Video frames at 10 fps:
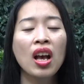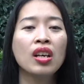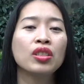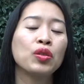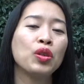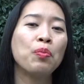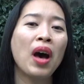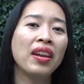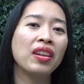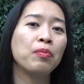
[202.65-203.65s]
so you
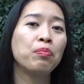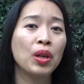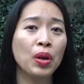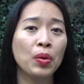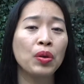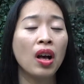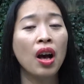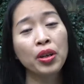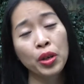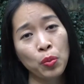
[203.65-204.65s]
better build a
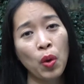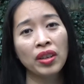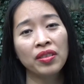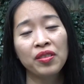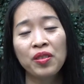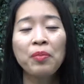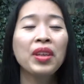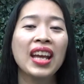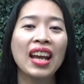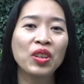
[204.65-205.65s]
good one from the
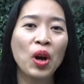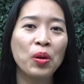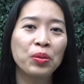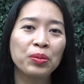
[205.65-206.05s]
get-go.